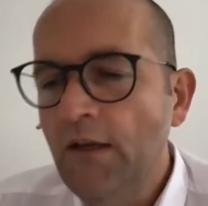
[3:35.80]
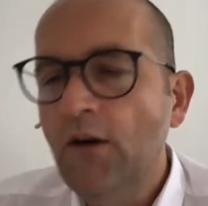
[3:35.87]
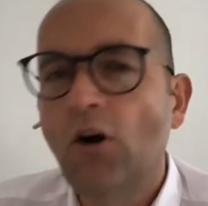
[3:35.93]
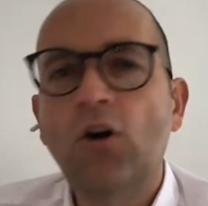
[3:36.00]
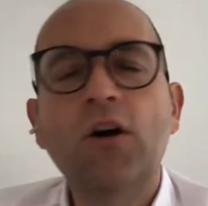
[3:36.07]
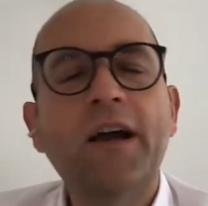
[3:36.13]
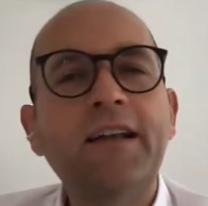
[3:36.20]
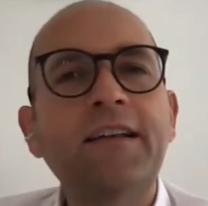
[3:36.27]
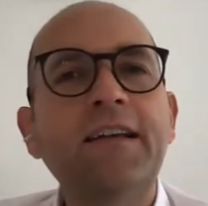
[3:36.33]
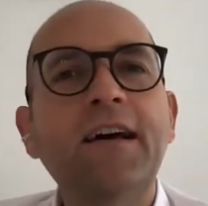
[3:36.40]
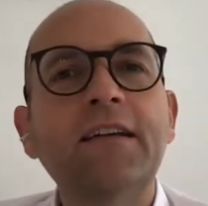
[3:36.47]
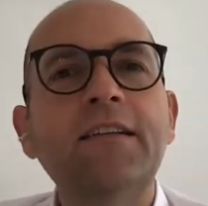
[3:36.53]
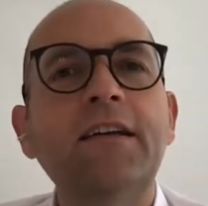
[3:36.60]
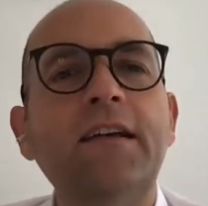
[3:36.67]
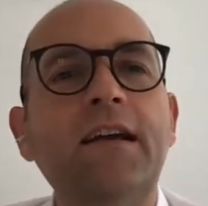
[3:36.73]
or any
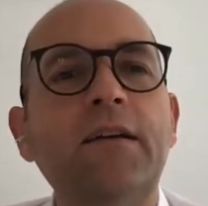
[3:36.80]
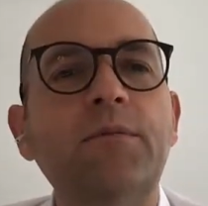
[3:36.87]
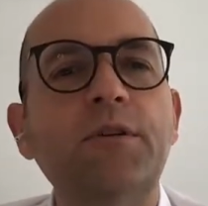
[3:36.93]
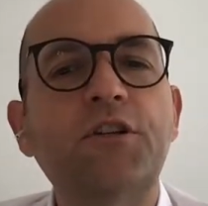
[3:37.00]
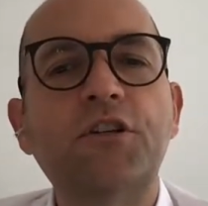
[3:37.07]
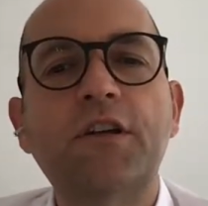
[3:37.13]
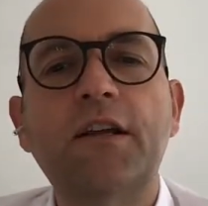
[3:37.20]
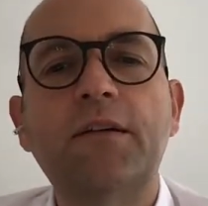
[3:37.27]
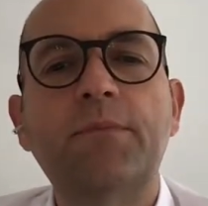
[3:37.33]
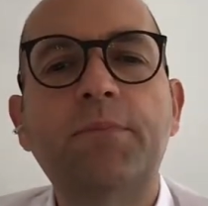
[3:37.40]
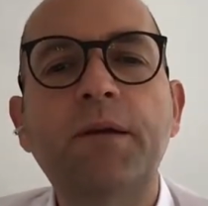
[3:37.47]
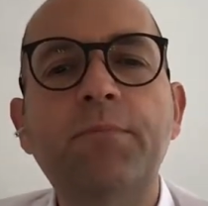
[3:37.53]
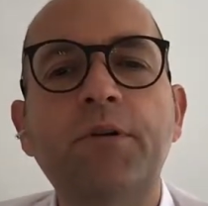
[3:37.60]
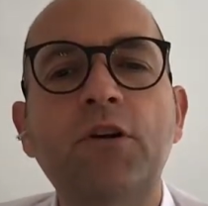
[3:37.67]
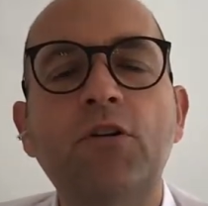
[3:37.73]
other language that
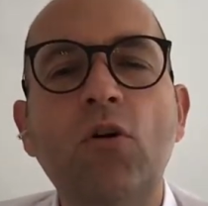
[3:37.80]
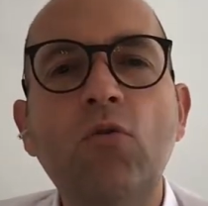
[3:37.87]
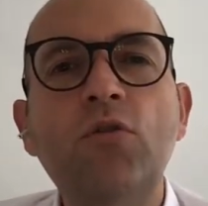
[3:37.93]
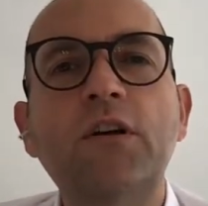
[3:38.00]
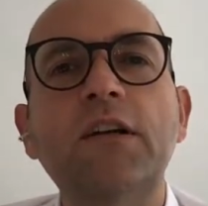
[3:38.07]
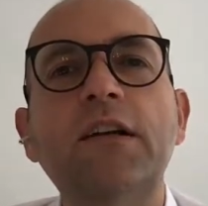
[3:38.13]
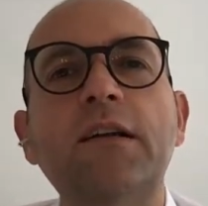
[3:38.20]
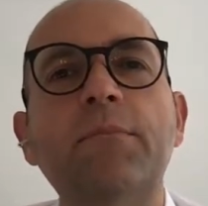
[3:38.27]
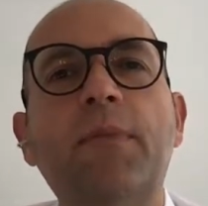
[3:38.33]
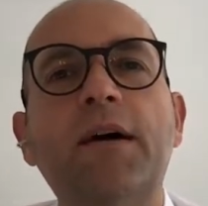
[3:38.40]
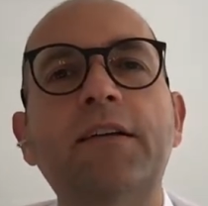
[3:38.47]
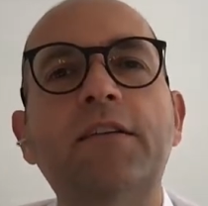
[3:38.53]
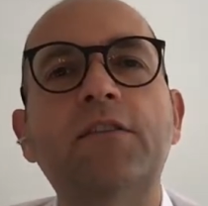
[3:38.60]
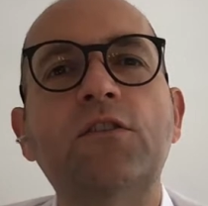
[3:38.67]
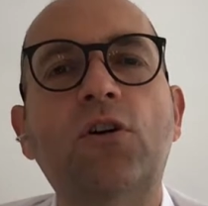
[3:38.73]
people locally
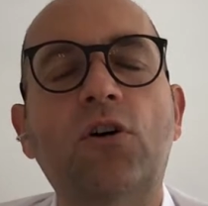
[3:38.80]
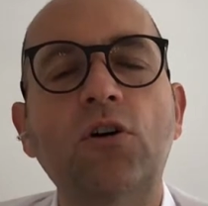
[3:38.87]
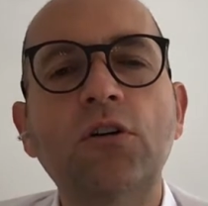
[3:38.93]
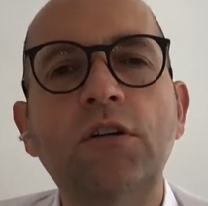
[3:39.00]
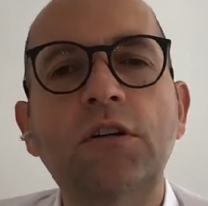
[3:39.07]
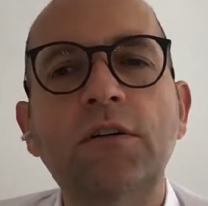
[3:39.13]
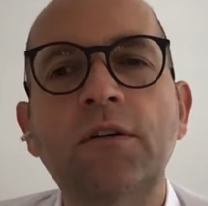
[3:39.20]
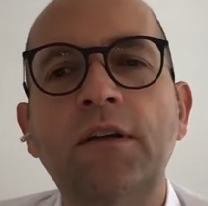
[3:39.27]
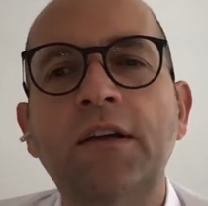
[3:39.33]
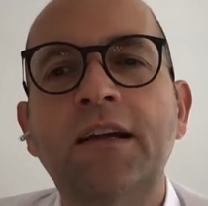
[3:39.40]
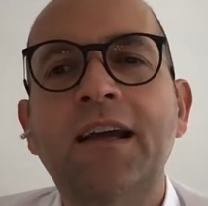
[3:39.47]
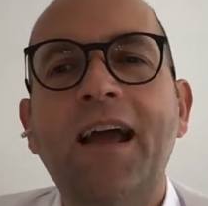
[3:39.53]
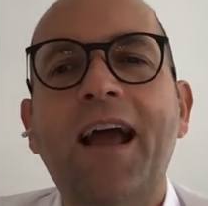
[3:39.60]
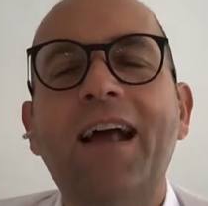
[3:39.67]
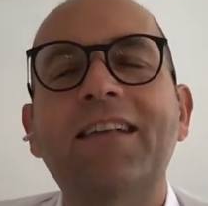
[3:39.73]
might talk,
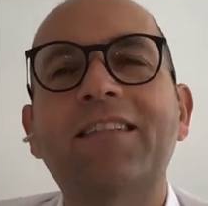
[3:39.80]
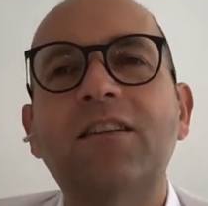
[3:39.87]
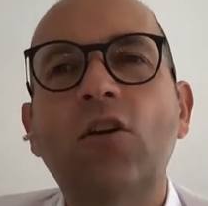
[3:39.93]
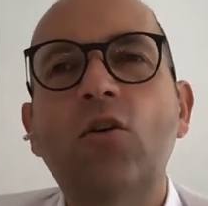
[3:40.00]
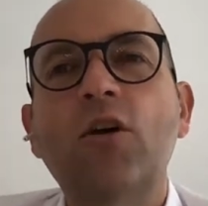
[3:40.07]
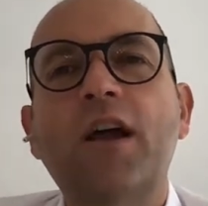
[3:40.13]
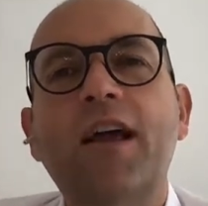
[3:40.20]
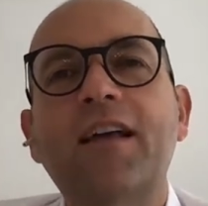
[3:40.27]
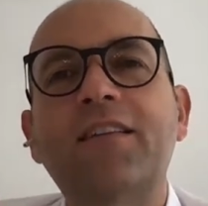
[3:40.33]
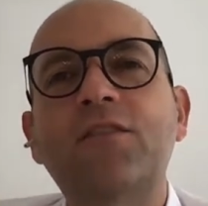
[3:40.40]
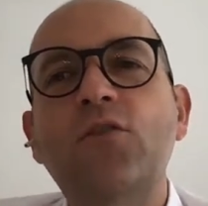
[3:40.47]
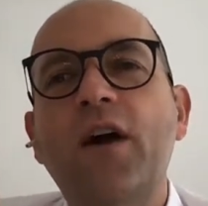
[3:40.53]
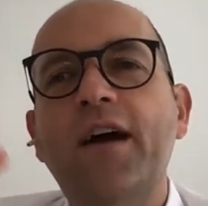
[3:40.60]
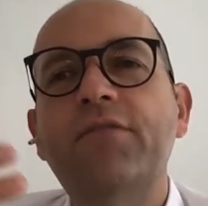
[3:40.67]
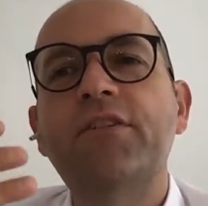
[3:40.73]
as long as
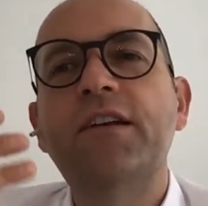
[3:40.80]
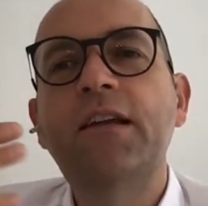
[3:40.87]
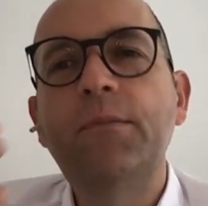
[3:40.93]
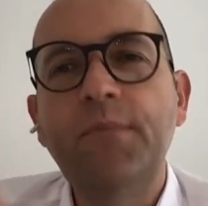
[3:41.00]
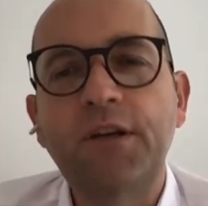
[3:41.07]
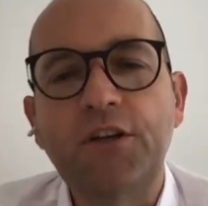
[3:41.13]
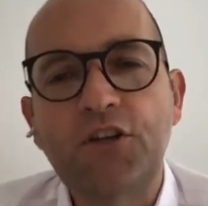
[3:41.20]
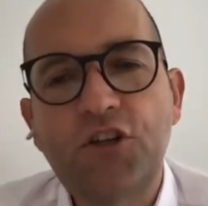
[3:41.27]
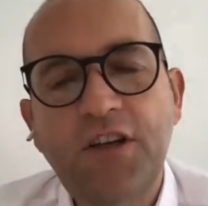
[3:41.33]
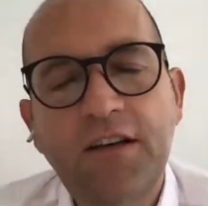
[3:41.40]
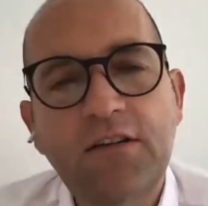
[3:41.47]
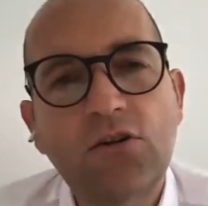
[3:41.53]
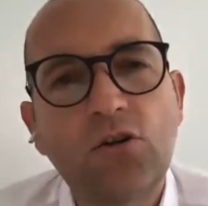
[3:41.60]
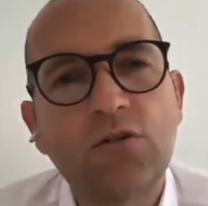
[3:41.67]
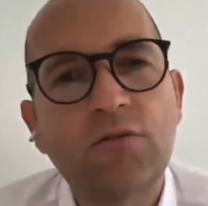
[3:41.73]
you have an image
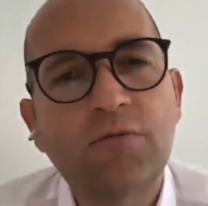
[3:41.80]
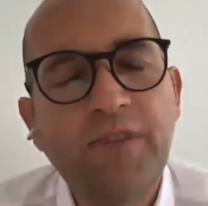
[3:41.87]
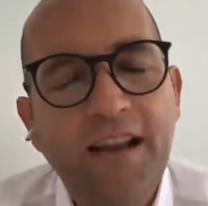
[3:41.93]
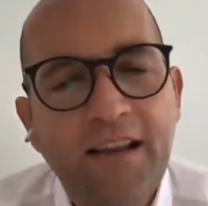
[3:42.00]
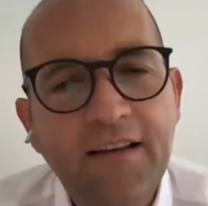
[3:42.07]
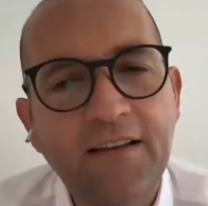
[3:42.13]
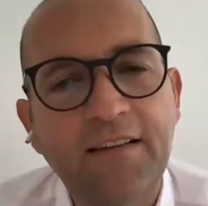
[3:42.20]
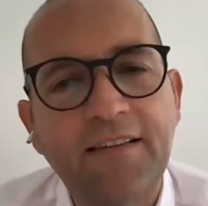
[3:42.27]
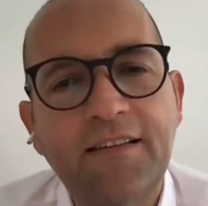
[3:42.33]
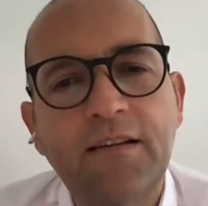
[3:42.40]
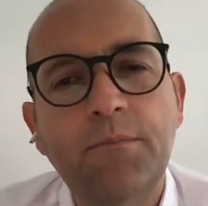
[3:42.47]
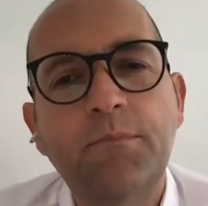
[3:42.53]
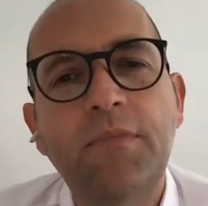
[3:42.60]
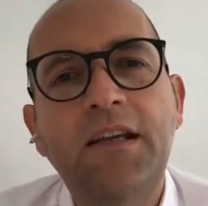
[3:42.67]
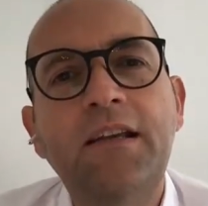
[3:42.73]
that conveys
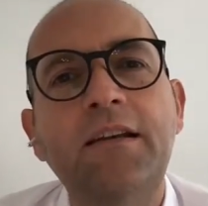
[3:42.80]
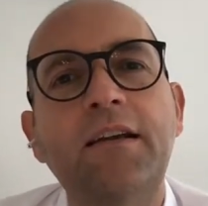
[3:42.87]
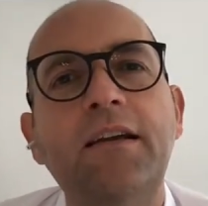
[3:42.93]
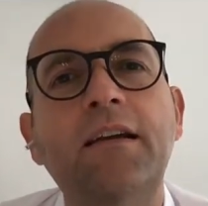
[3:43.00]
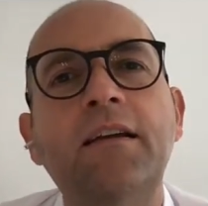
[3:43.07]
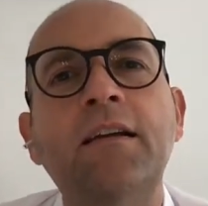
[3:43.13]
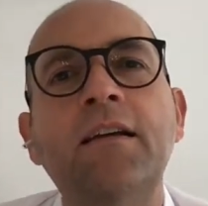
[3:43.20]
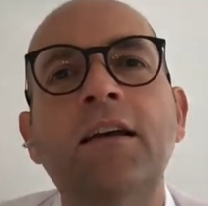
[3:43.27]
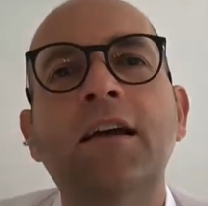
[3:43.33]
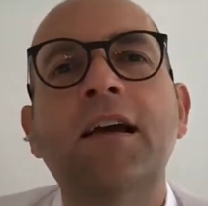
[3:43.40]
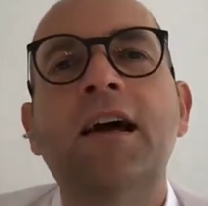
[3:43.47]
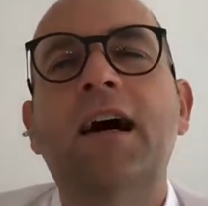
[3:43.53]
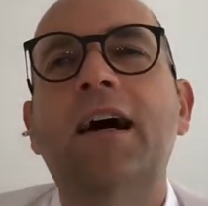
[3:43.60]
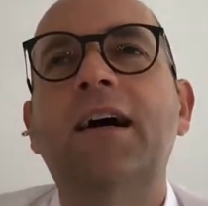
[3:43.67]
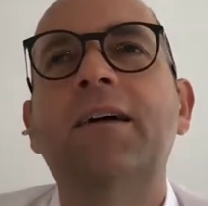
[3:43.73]
the meaning
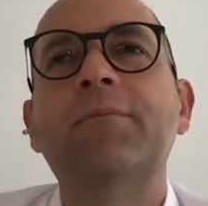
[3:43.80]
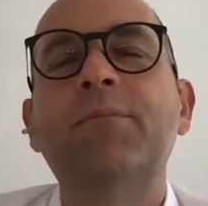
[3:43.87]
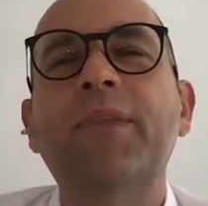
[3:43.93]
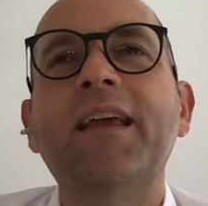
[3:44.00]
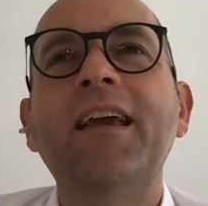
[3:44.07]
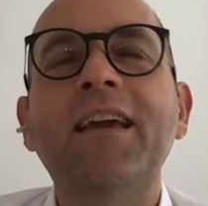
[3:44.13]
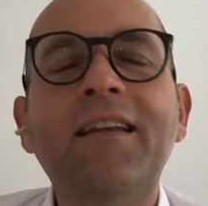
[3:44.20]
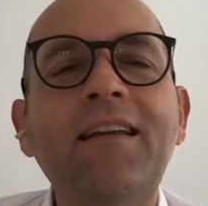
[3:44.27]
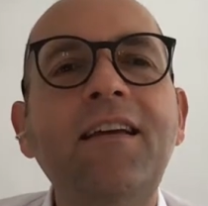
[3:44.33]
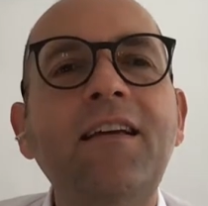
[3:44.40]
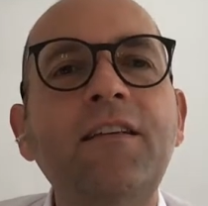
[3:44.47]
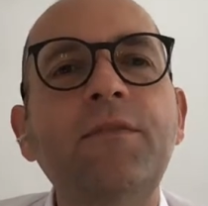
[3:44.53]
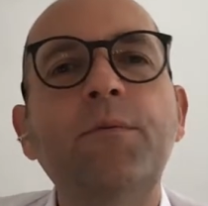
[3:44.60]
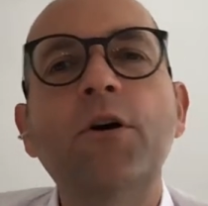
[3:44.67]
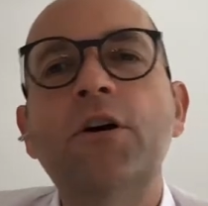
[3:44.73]
um, it
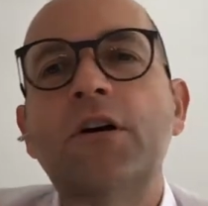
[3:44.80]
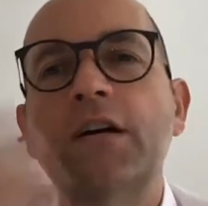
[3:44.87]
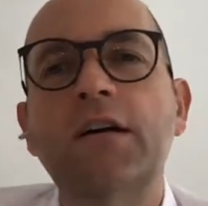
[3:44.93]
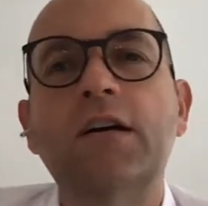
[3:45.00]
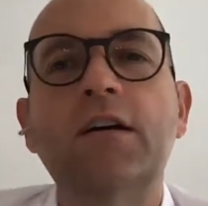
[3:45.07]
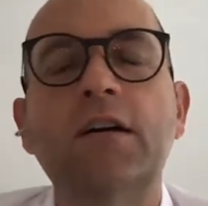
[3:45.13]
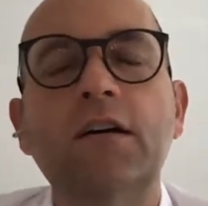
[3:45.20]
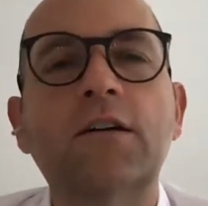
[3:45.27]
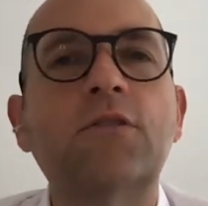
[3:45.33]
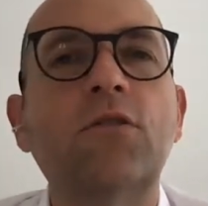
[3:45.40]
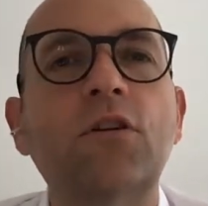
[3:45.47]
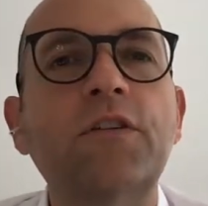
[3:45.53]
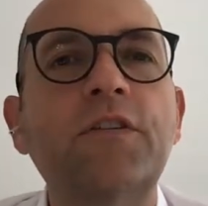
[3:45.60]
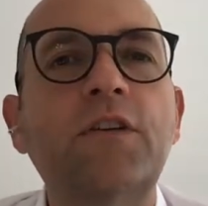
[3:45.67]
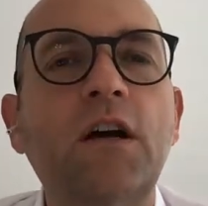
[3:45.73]
is working
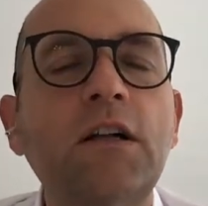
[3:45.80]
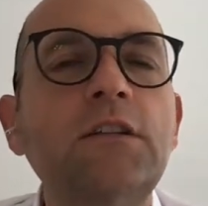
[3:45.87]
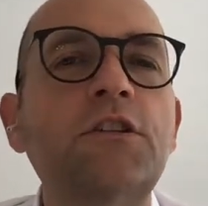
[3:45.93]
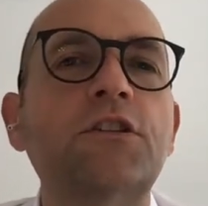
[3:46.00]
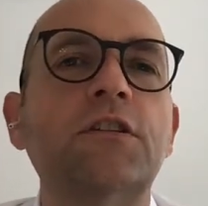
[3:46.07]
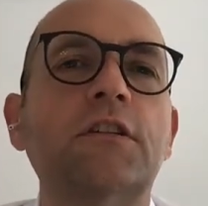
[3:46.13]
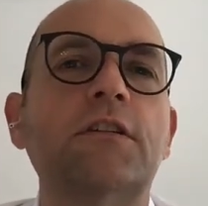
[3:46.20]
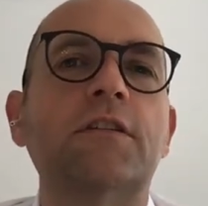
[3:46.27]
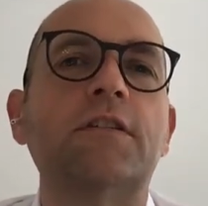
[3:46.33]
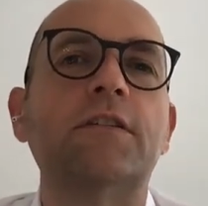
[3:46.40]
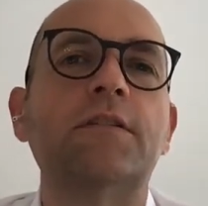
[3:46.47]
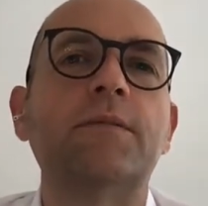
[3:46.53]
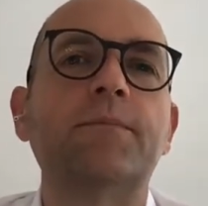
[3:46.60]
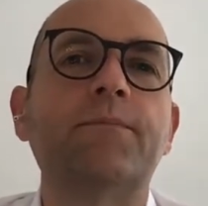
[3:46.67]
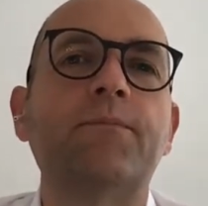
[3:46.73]
across cultures.